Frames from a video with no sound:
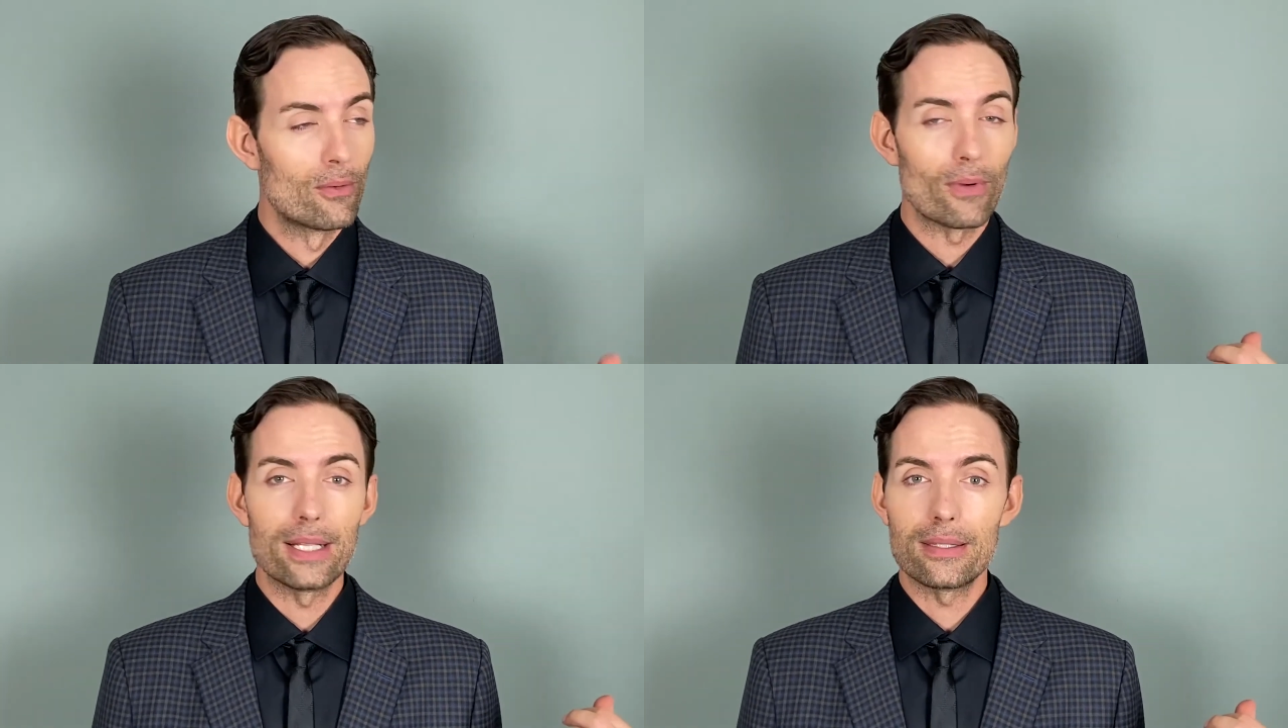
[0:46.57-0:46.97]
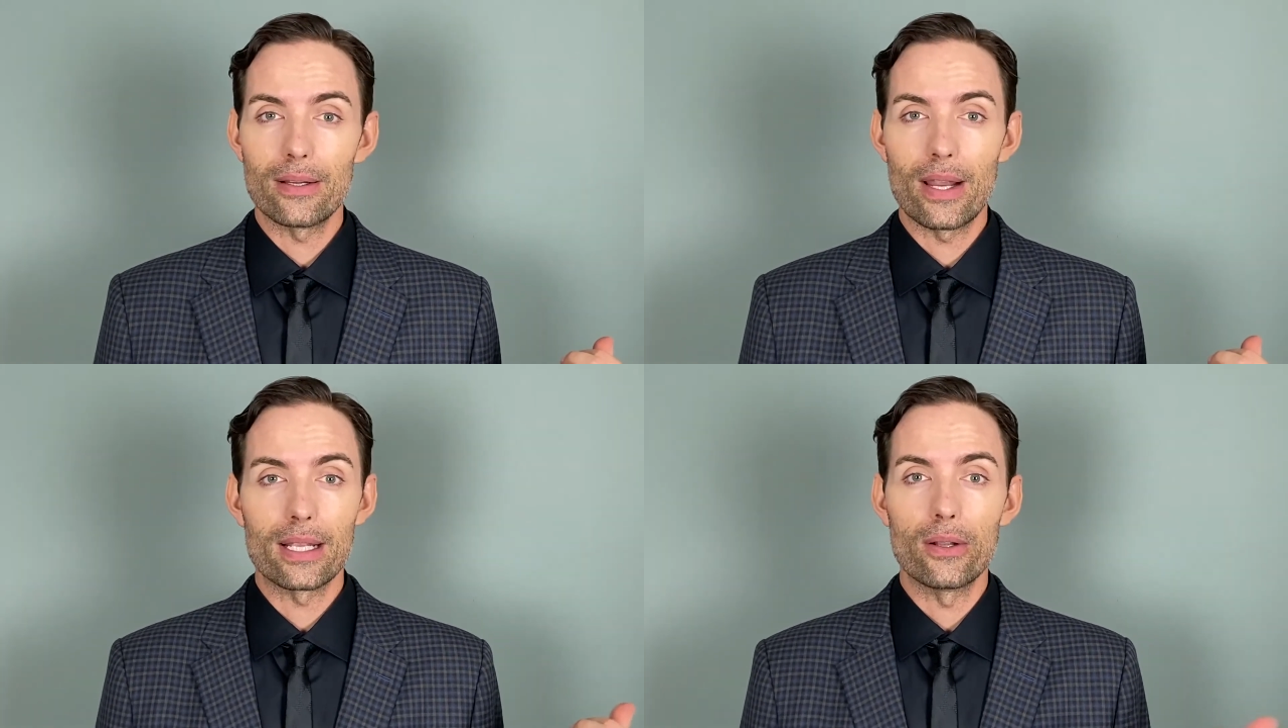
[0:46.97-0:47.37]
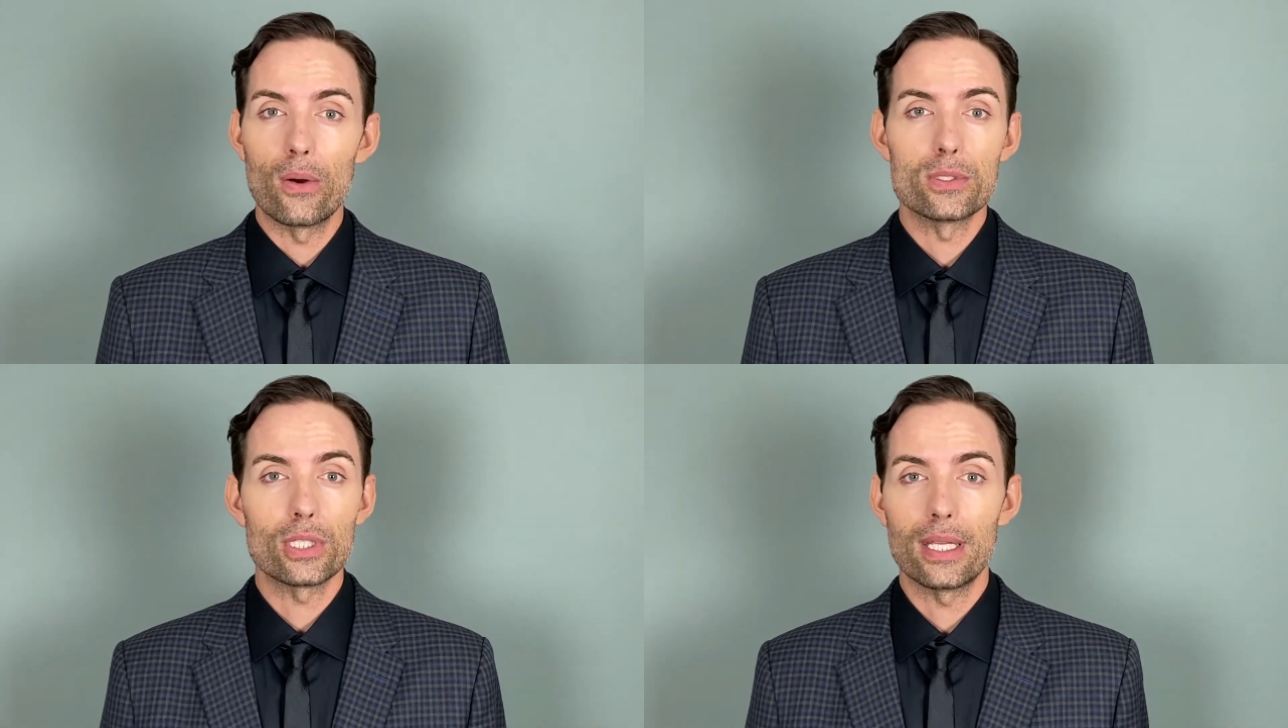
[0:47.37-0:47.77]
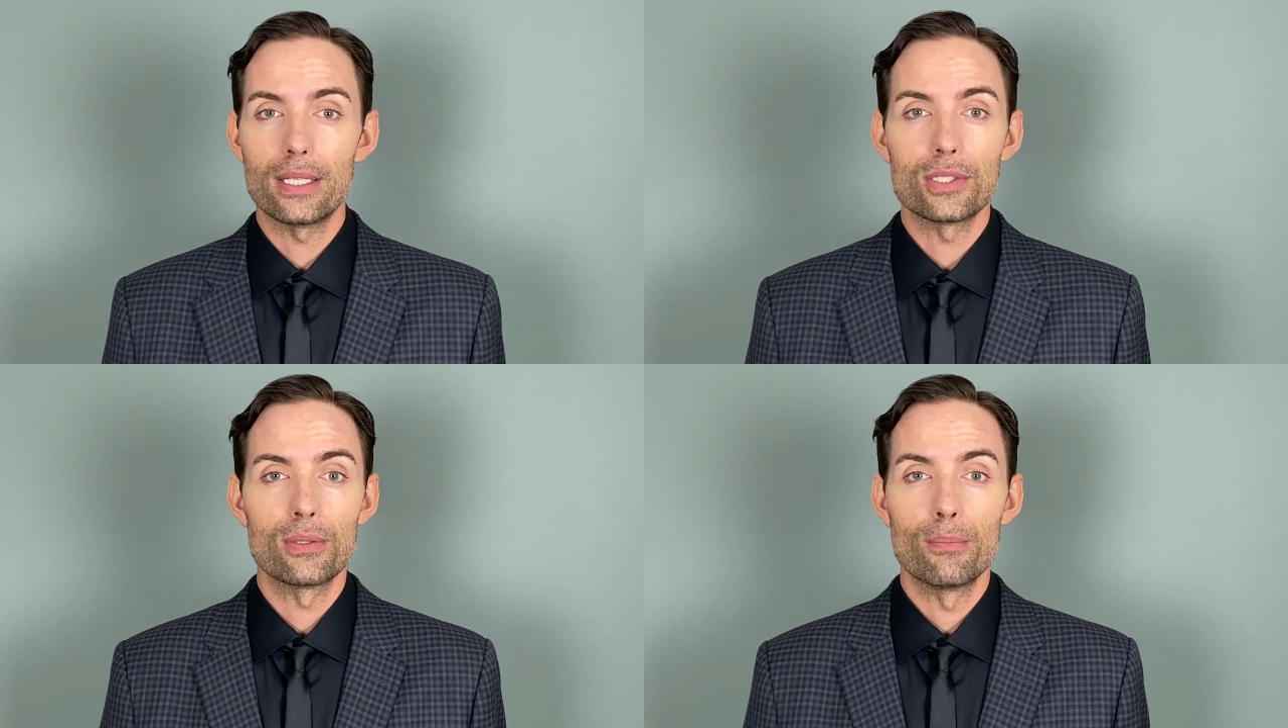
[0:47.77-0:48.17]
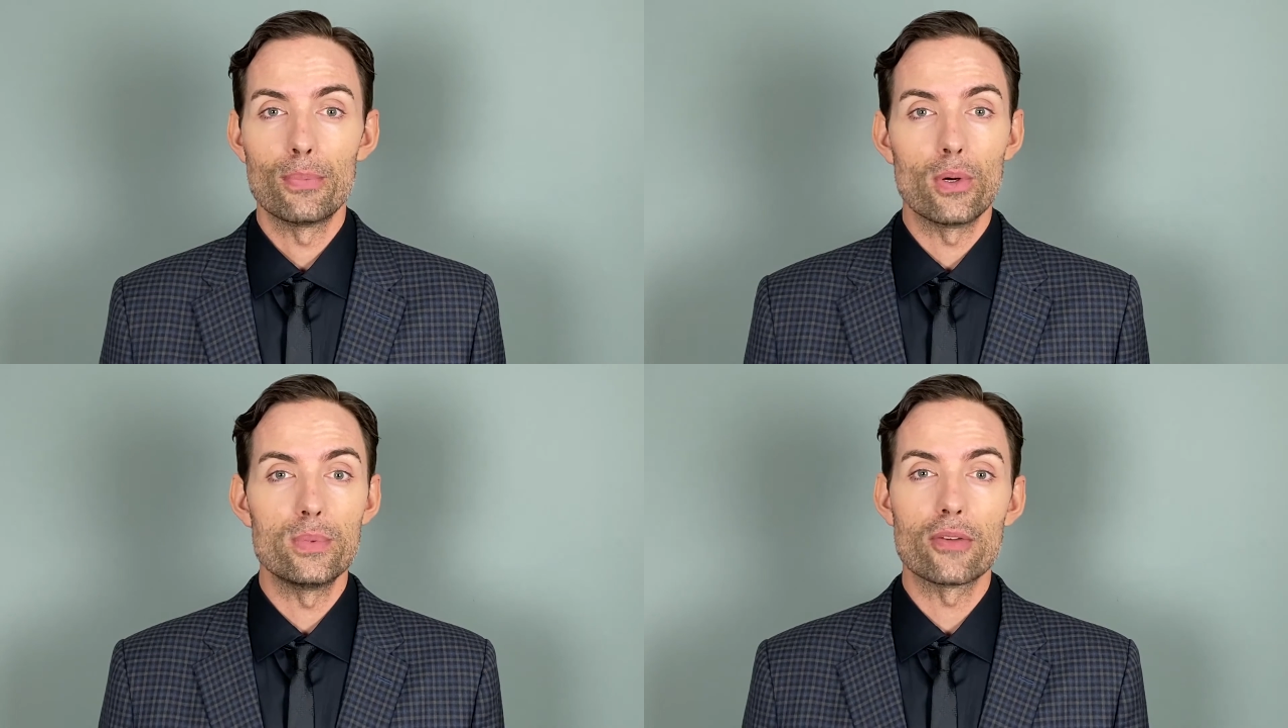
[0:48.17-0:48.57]
Right there, I can go change,
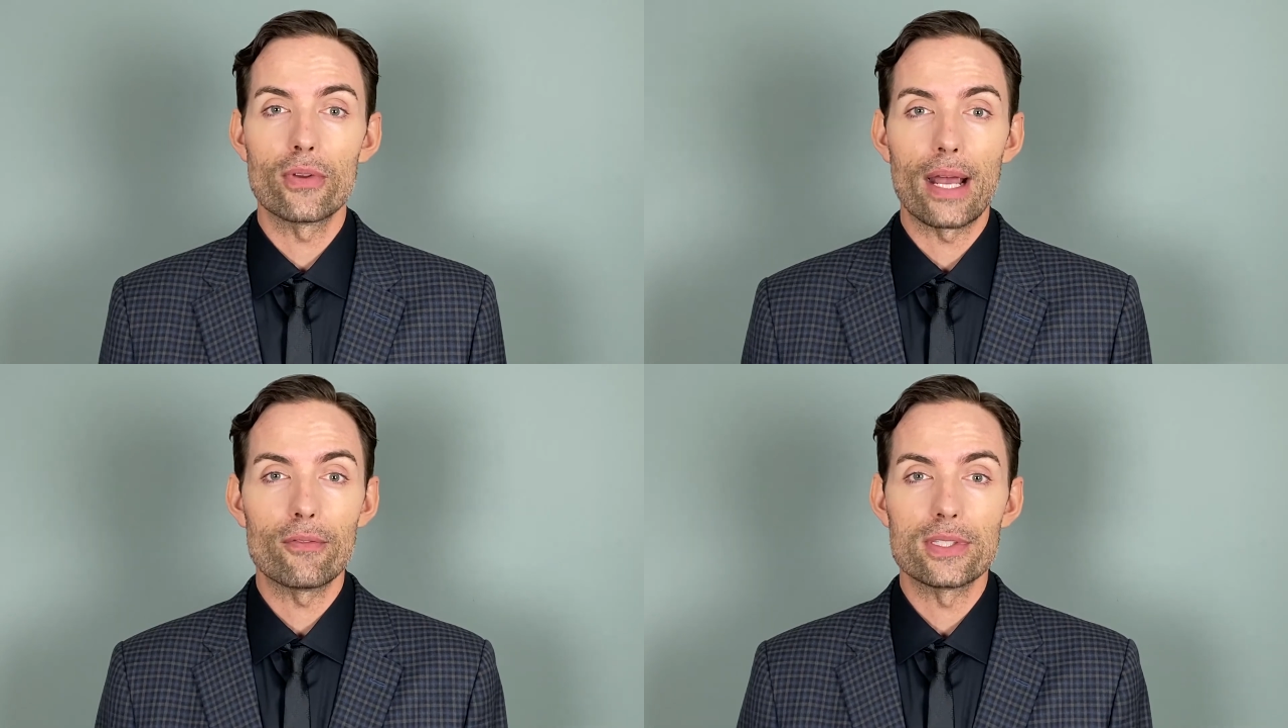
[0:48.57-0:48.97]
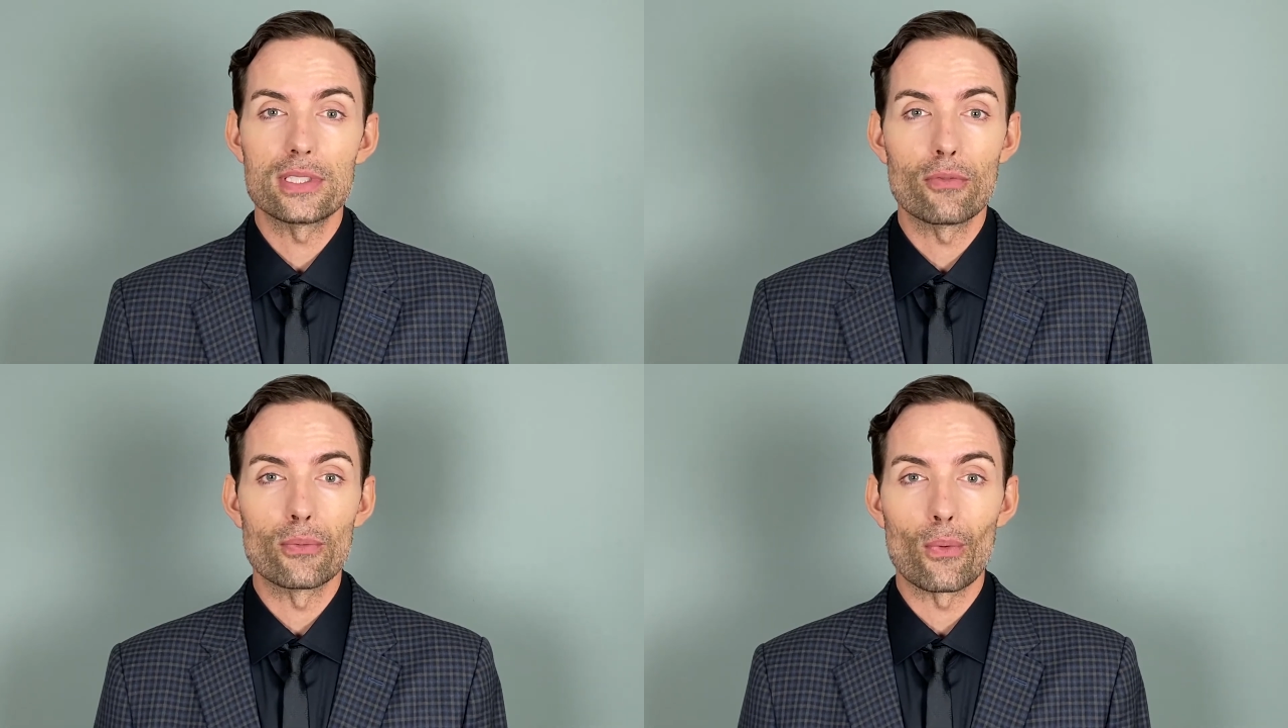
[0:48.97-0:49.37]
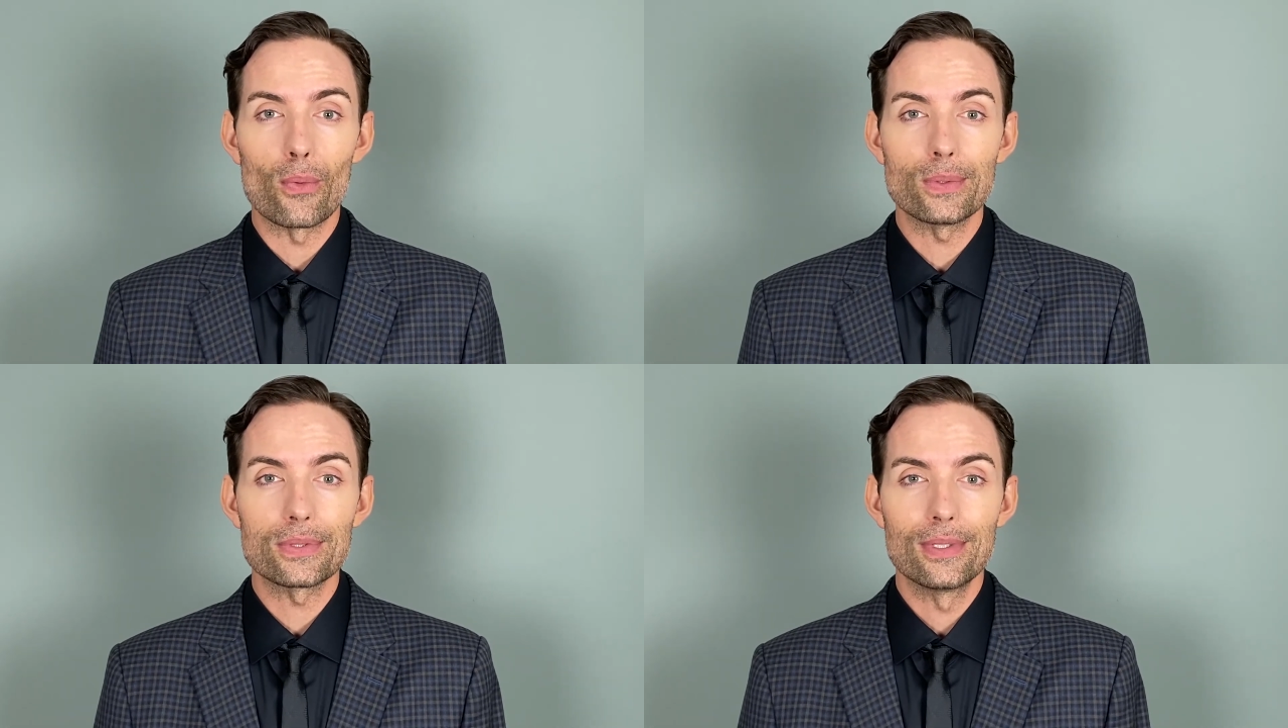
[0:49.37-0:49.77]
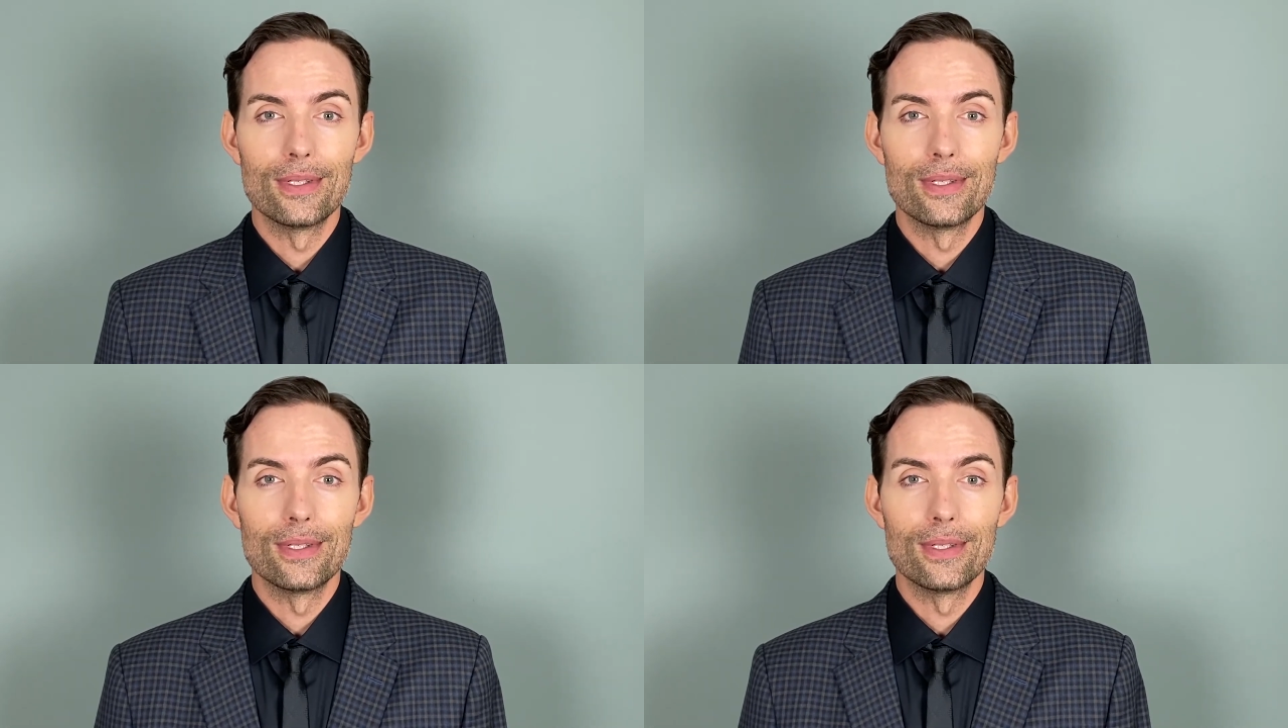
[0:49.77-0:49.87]
boom, different outfits, different roles.